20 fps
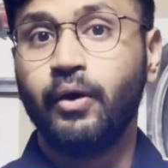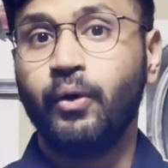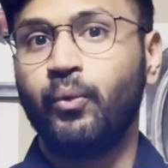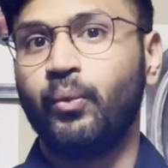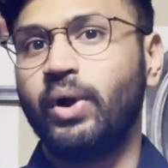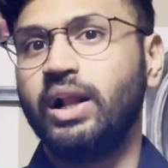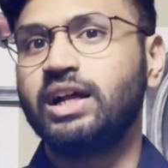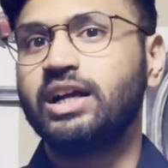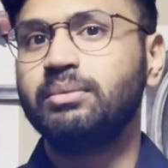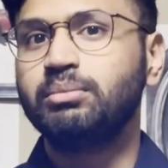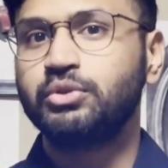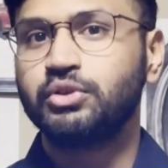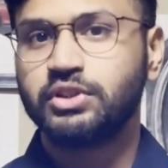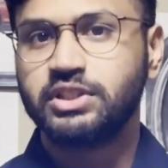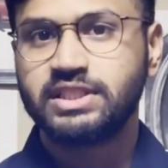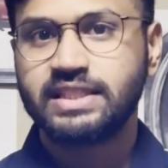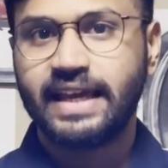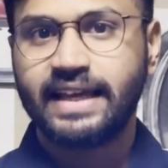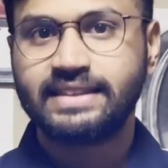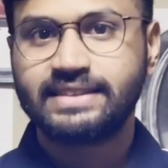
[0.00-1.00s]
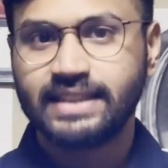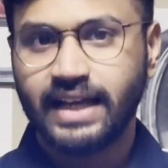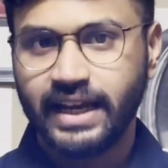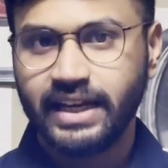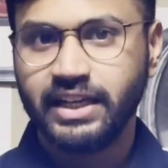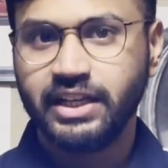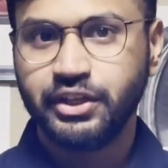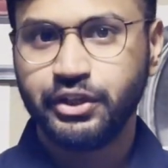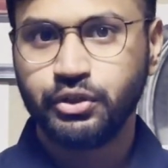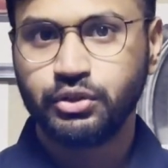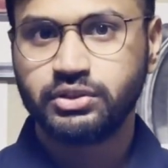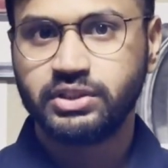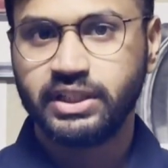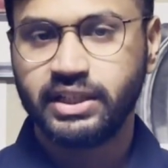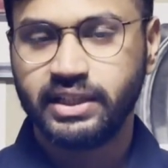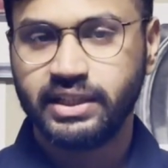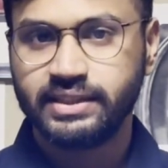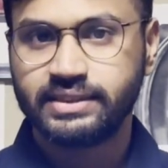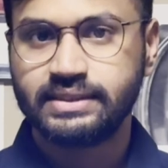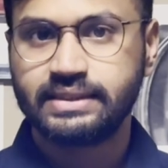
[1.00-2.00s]
Welcome to this exciting new
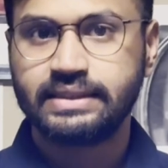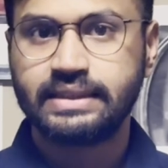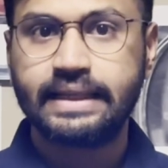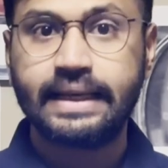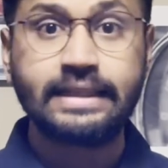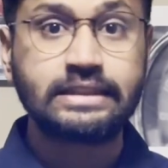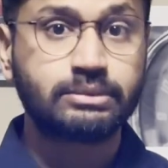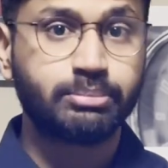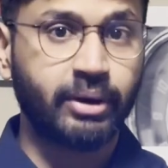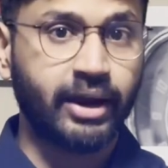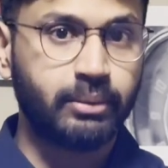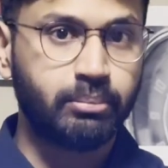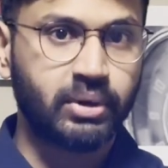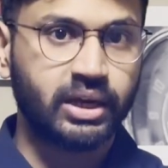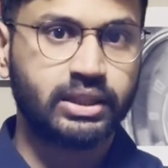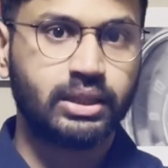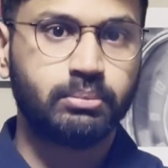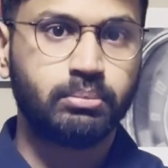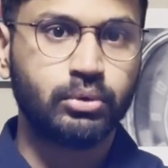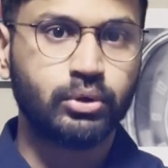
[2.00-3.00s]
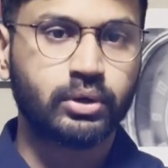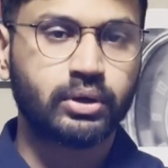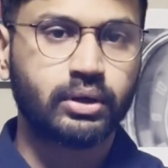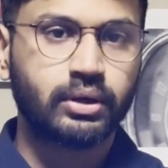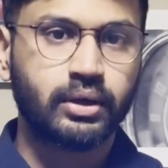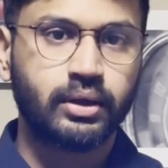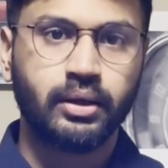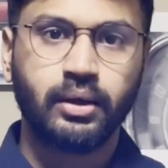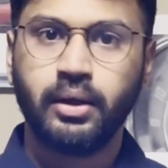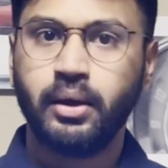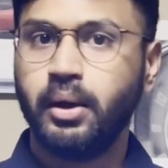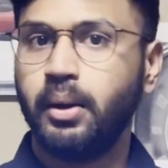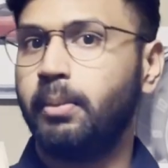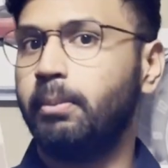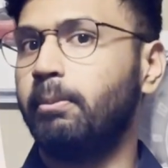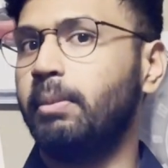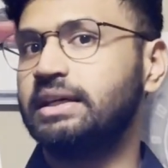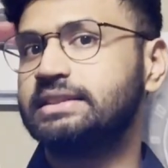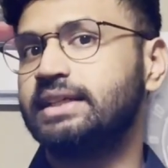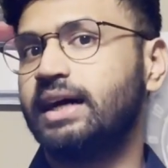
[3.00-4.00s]
series inspired by the book
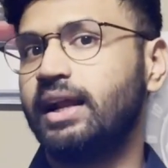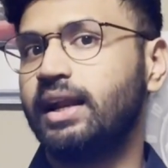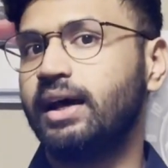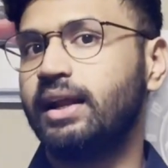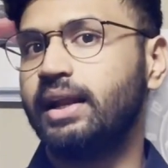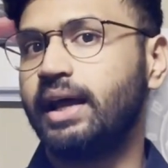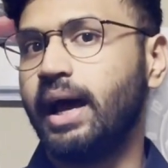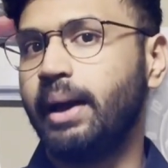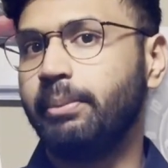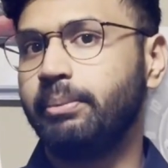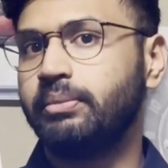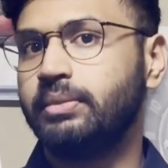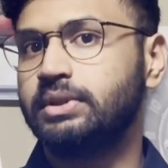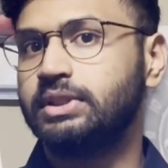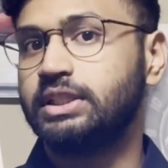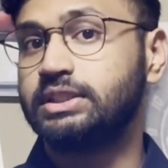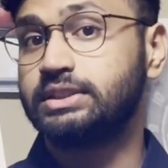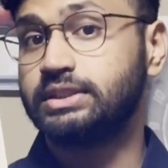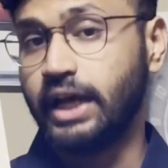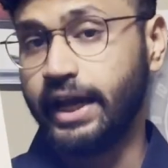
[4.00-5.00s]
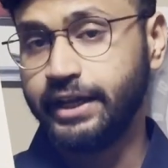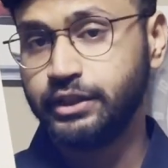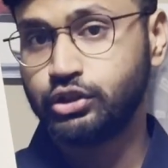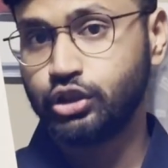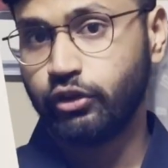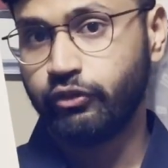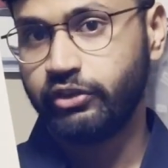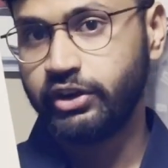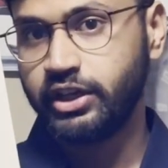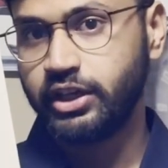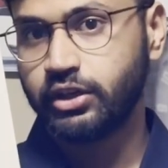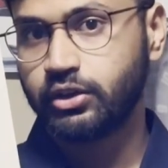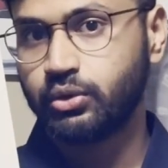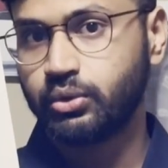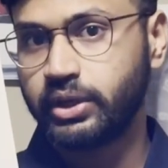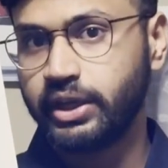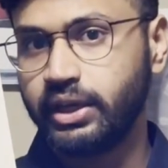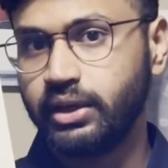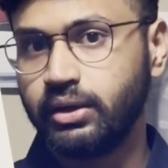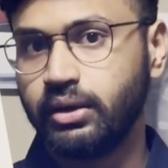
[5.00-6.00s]
Masala Lab, The Science of Indian
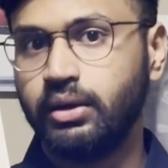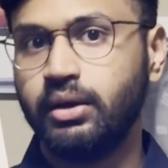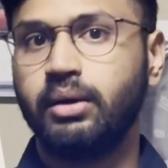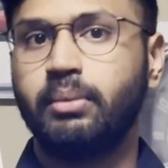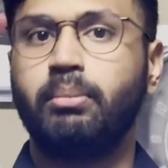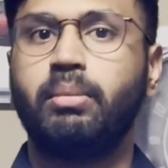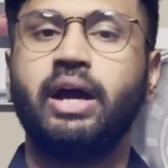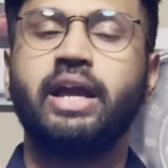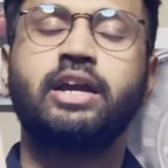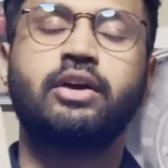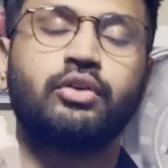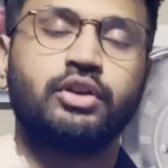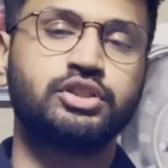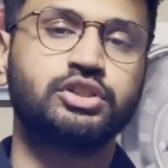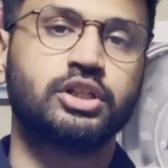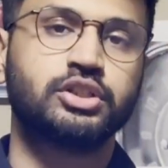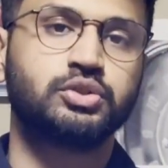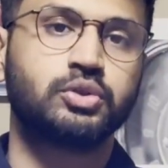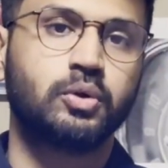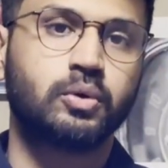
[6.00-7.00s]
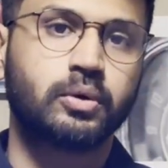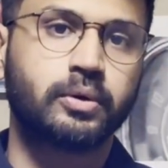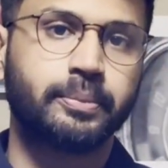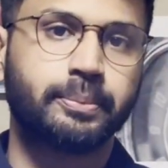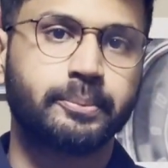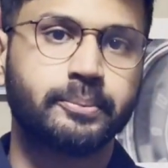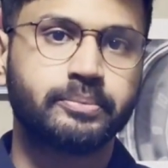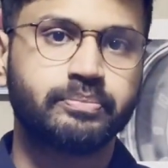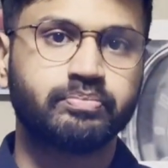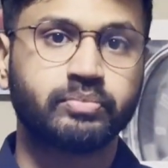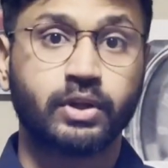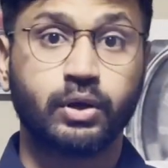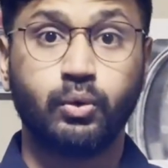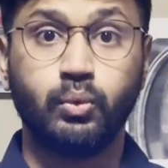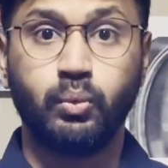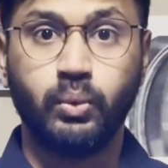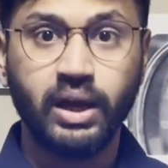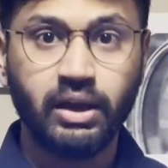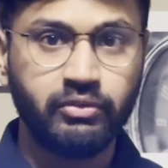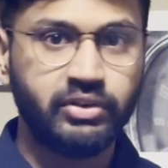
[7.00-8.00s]
Cooking by Krish Ashok,
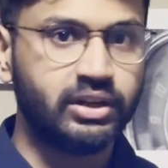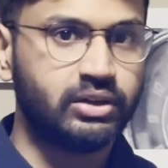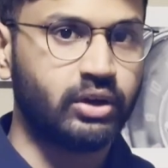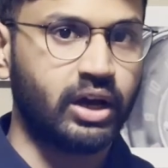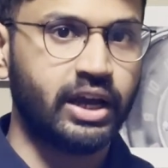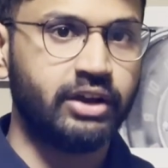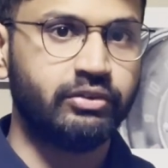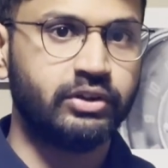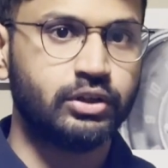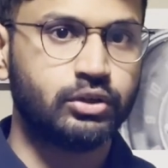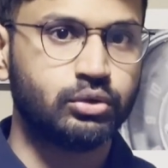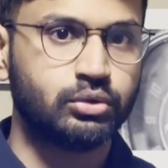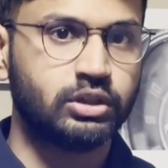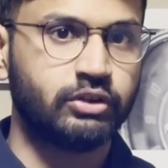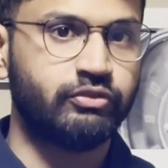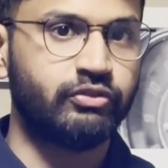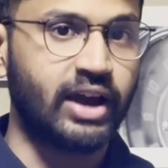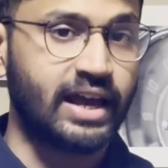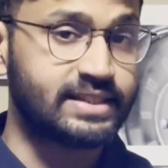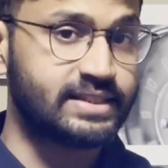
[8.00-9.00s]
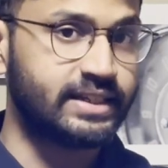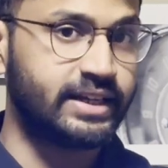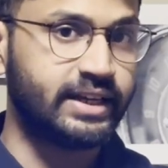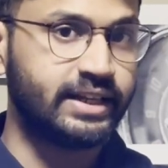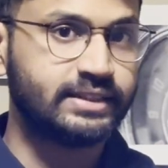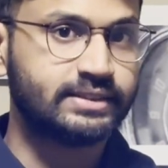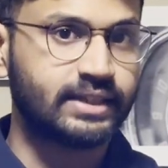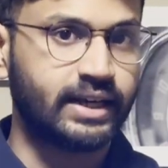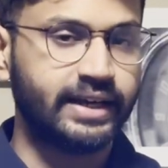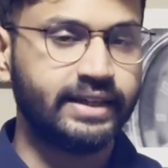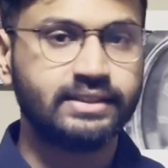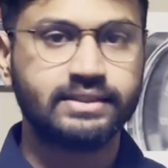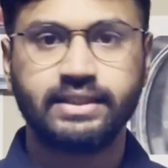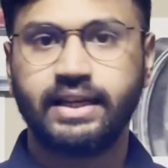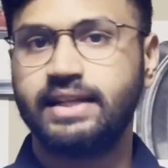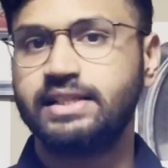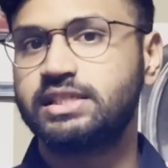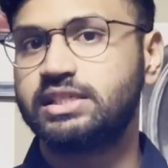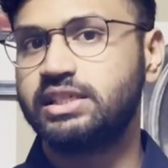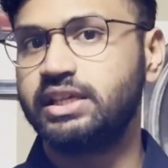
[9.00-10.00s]
where we dive into the fascinating science
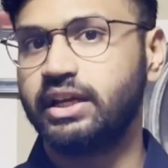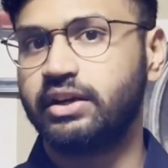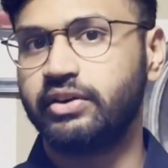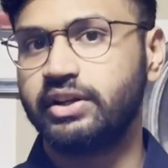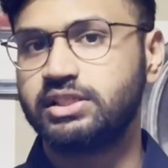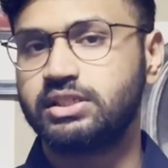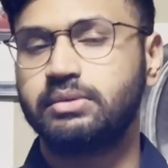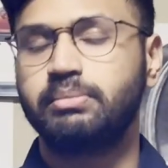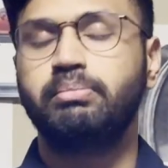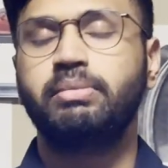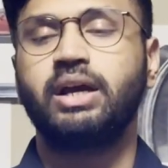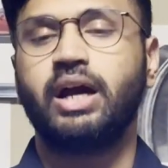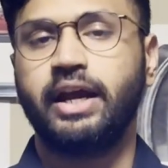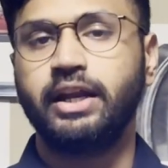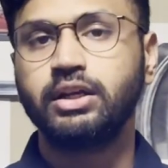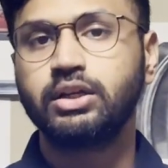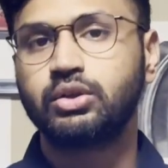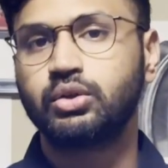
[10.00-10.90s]
and secrets behind